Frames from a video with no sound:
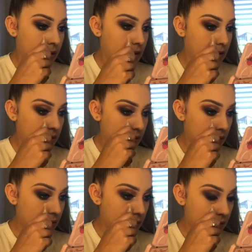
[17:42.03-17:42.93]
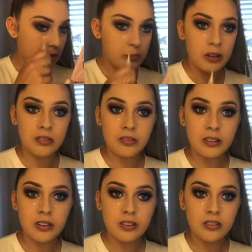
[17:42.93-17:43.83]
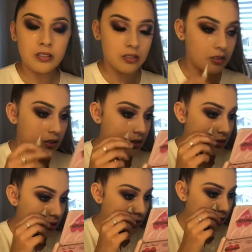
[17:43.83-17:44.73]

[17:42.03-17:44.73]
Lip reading: Is that darker than my foundation, or is it lighter?